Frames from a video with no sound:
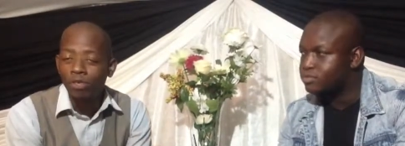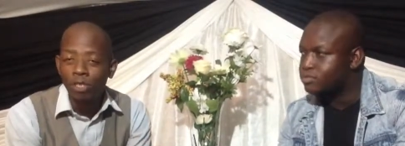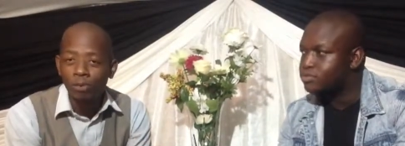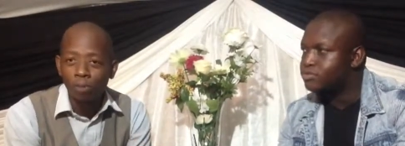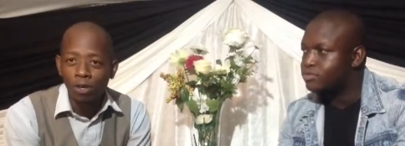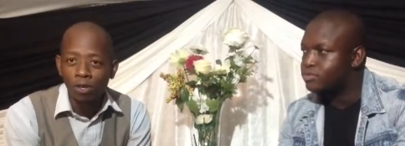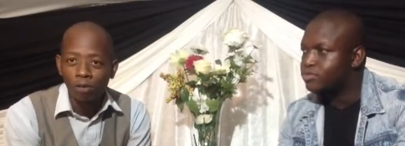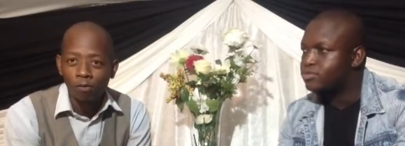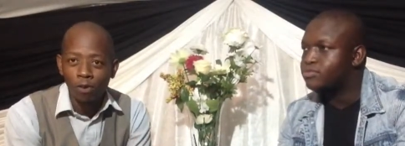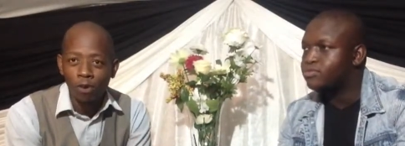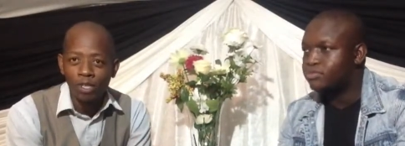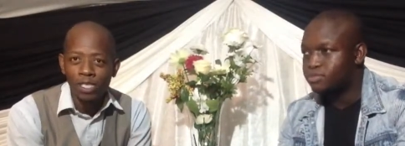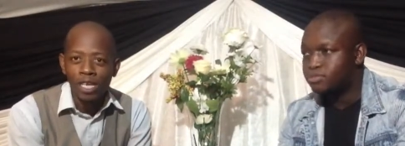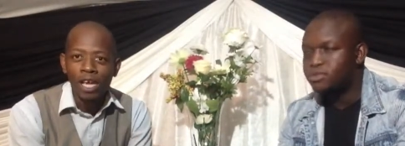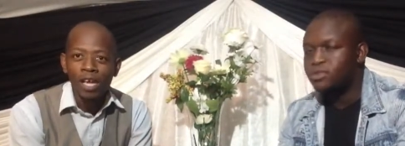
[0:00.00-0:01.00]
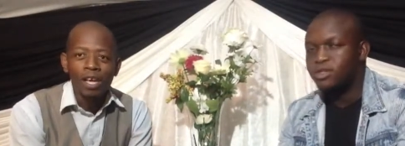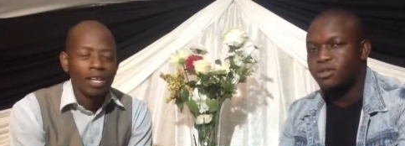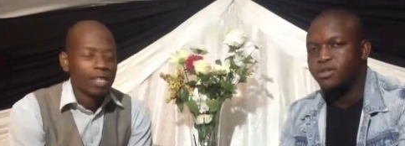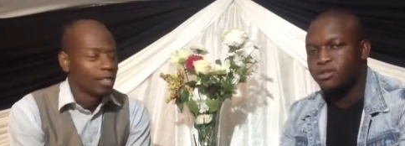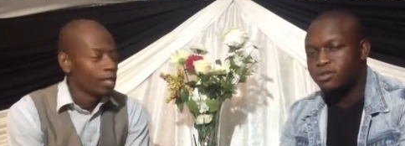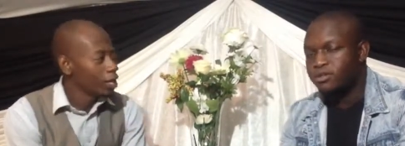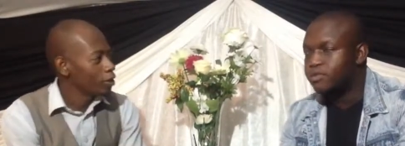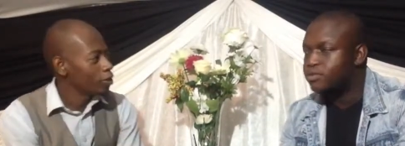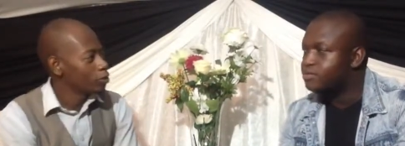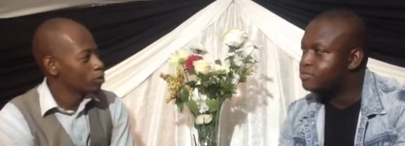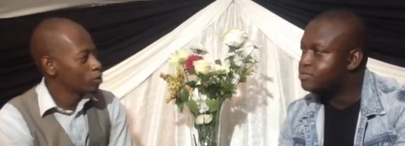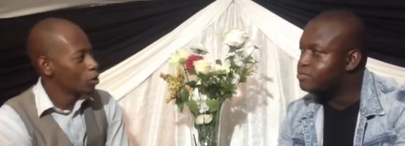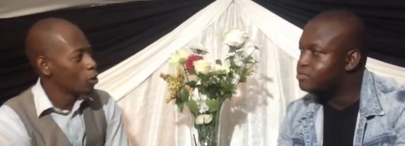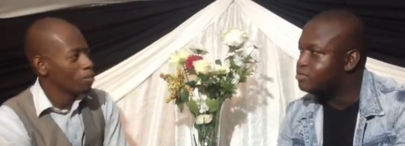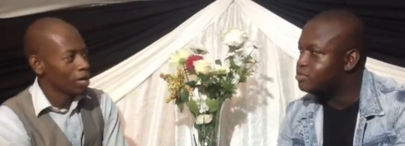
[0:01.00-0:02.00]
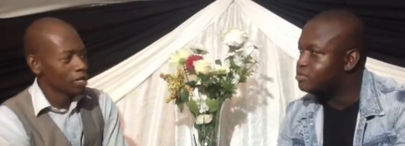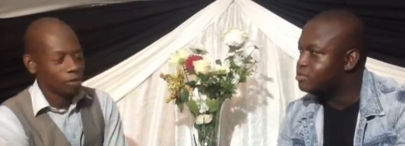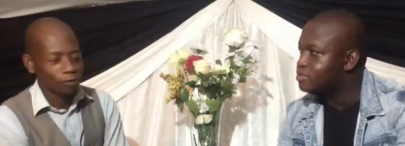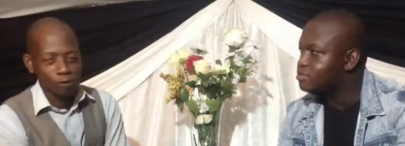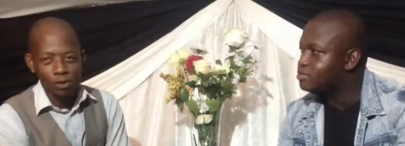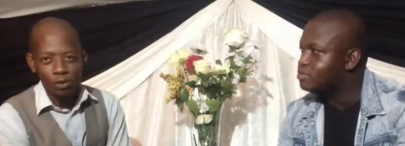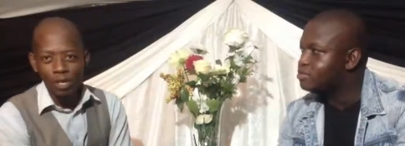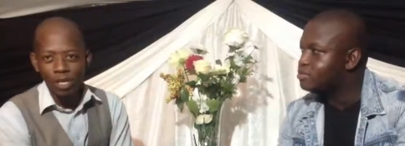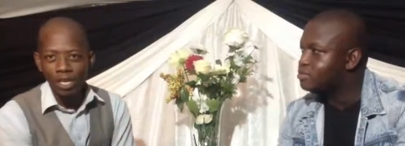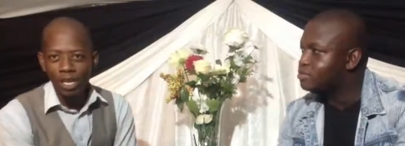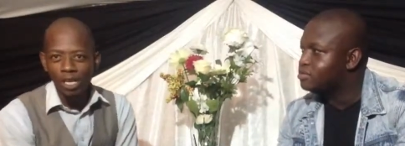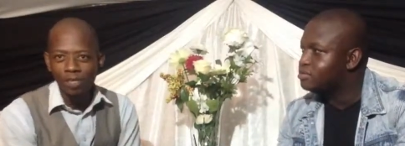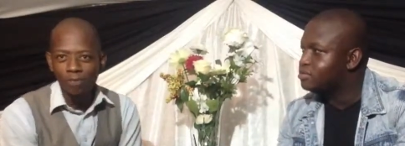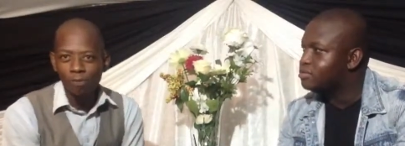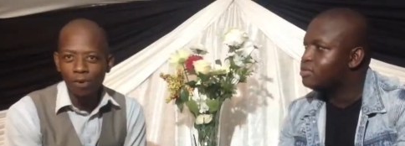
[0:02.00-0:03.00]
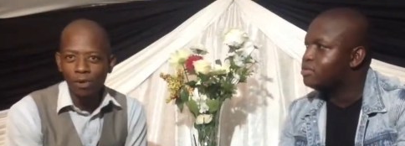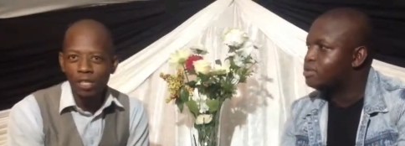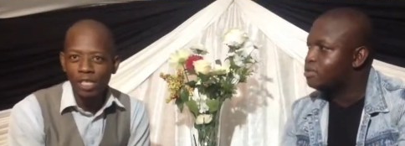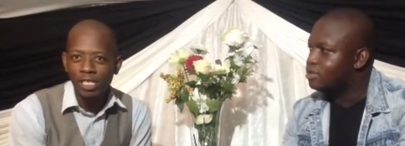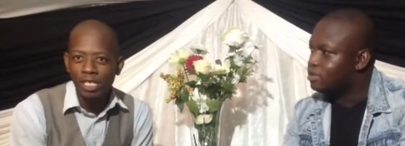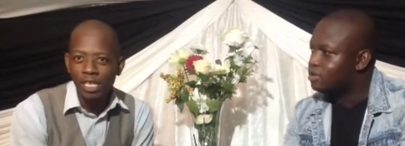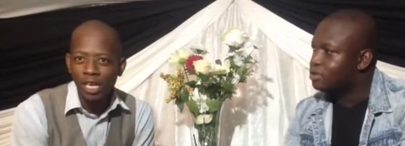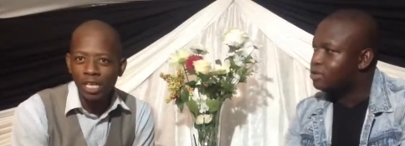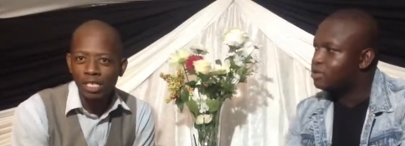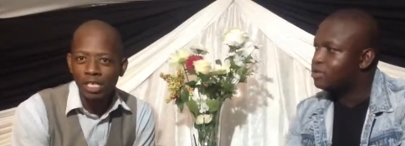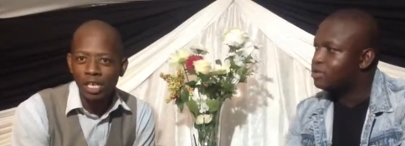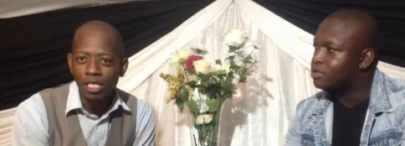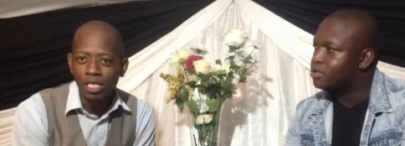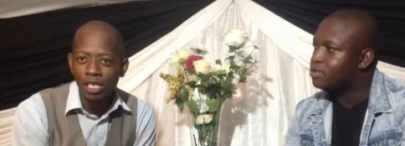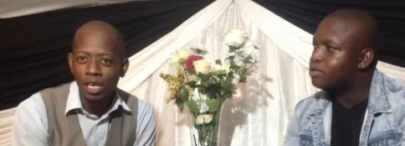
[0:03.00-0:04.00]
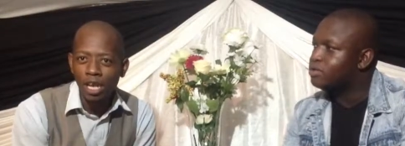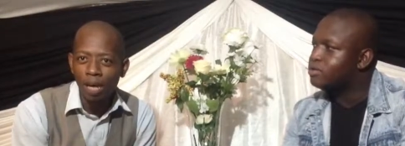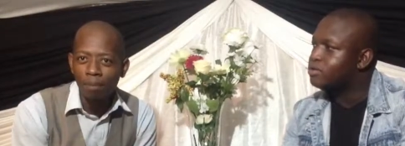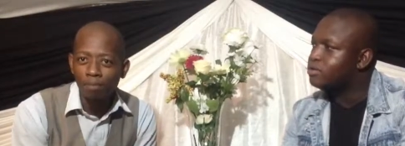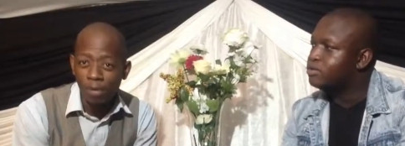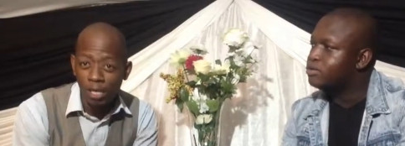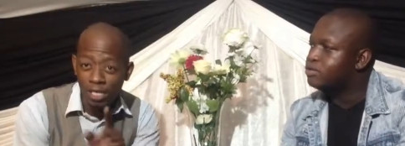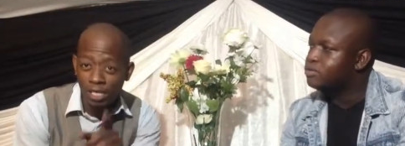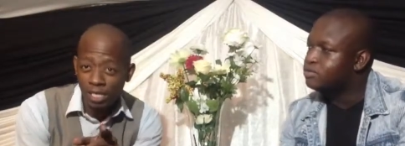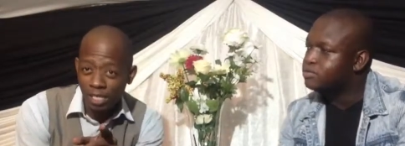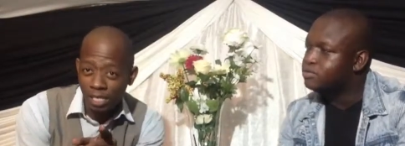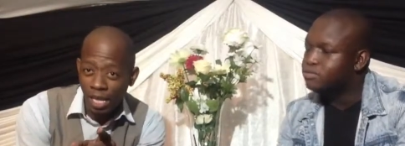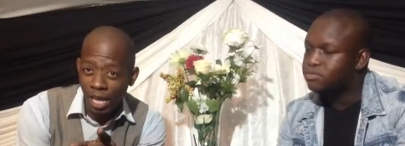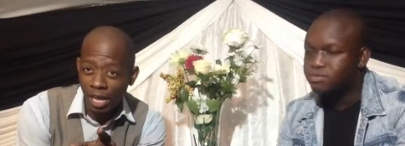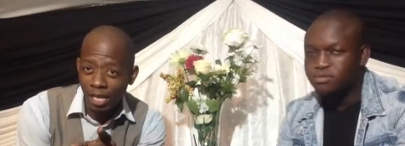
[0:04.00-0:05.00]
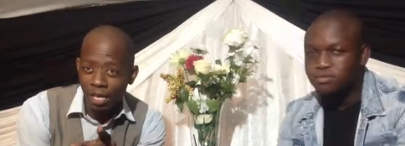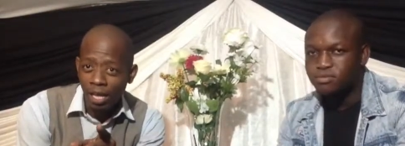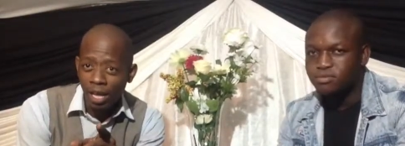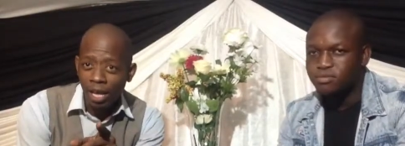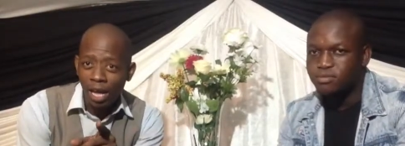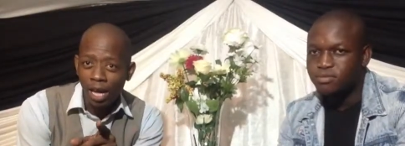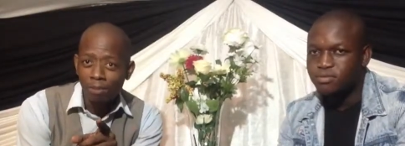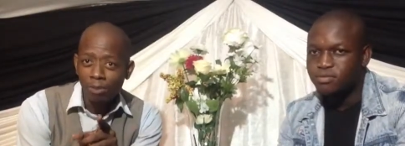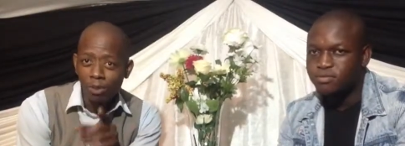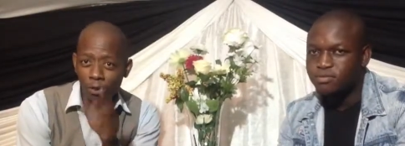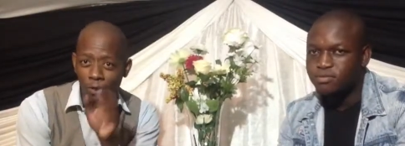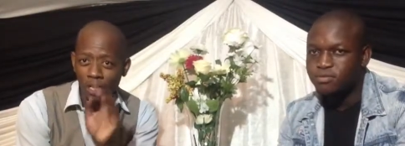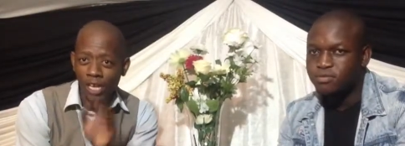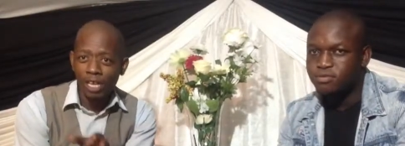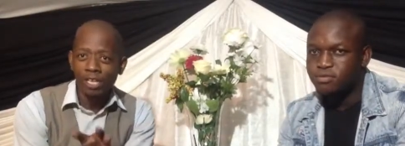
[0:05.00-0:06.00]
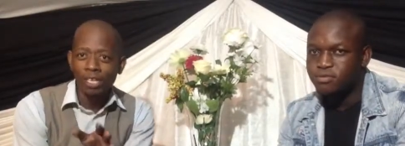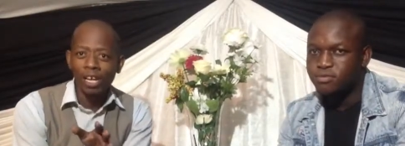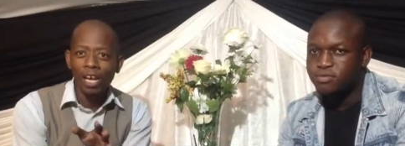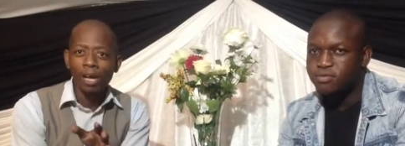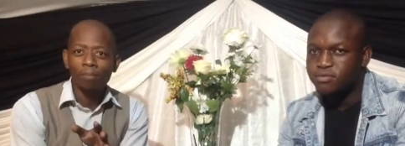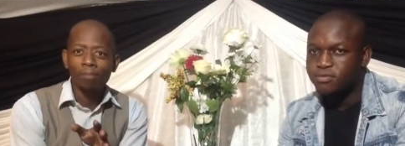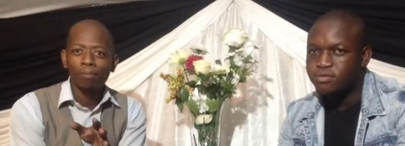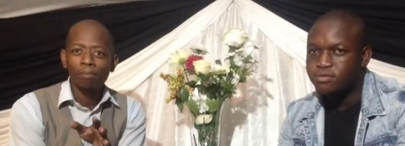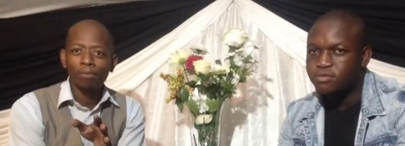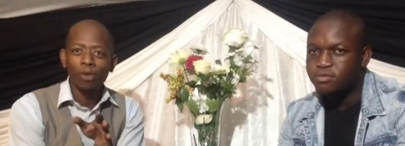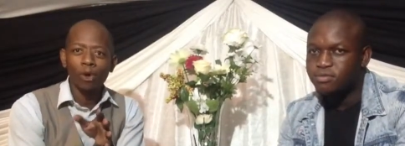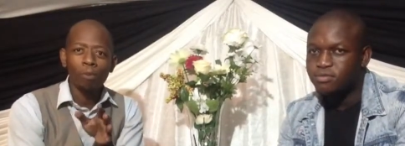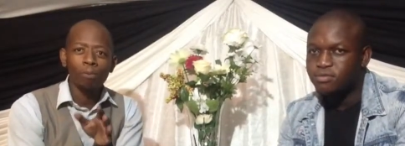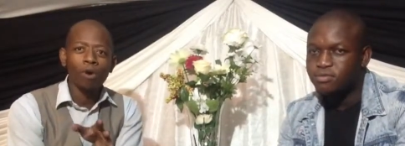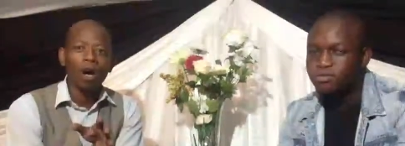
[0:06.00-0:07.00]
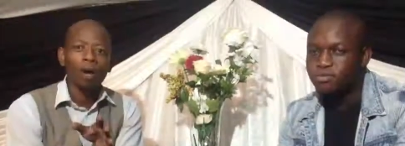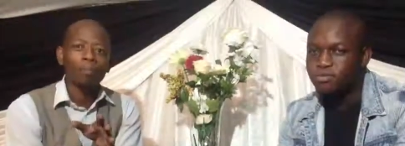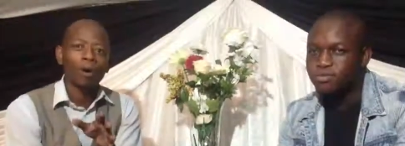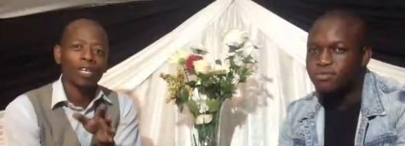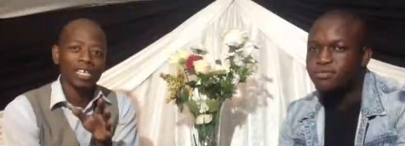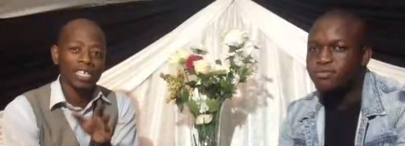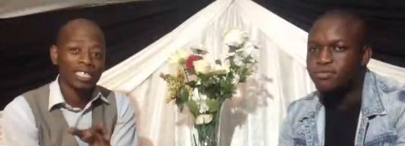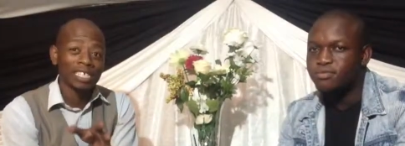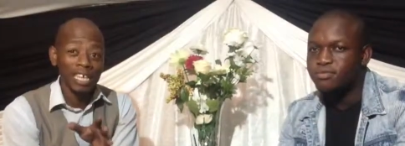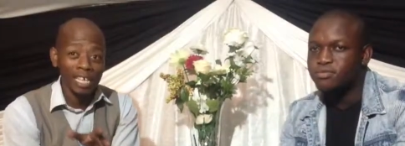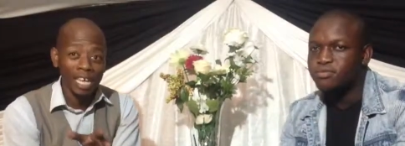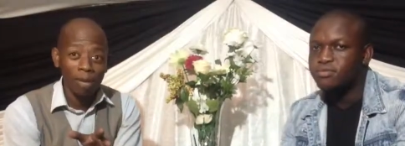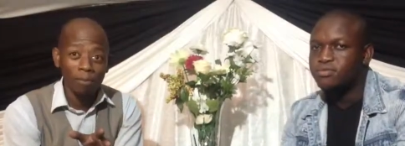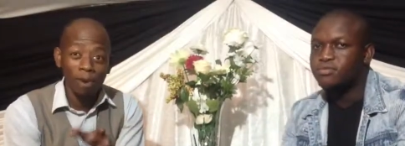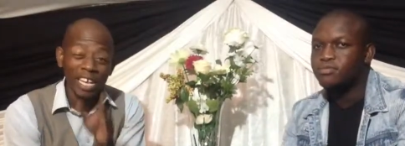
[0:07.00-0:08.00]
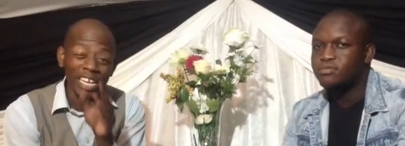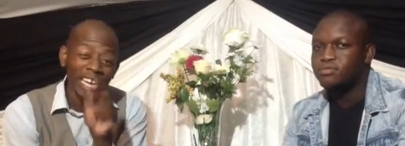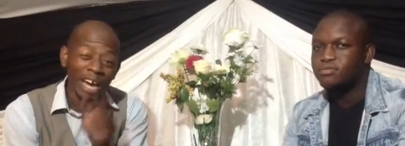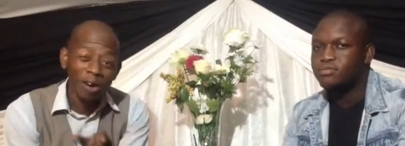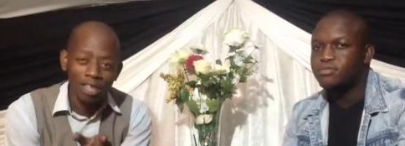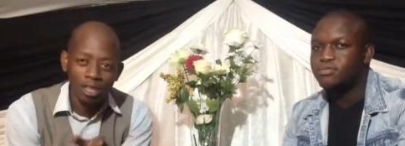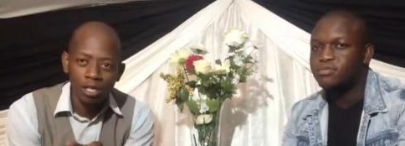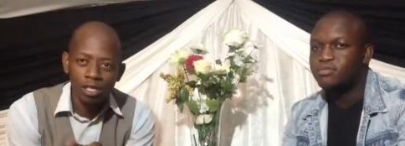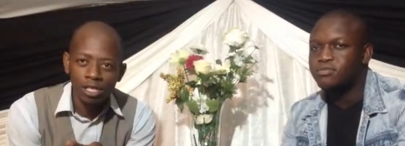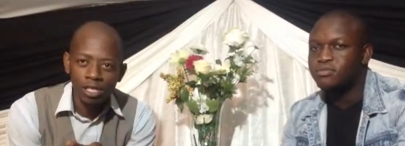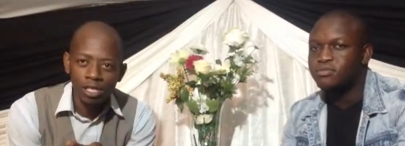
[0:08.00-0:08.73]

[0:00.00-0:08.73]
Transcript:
Speaker 1: respond, of course. Thank you so much for joining us for this second session. Um, please stay um, so that we can um, know more about Kgethang M in our third